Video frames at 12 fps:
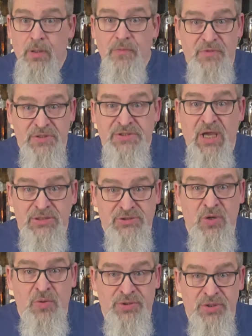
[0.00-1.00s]
these guys
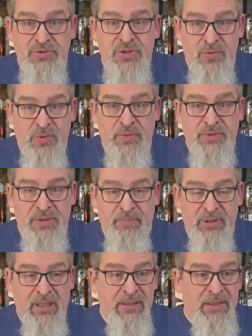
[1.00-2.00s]
know what they're doing with the
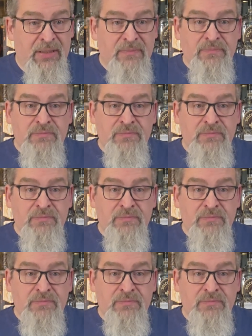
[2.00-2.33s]
blending.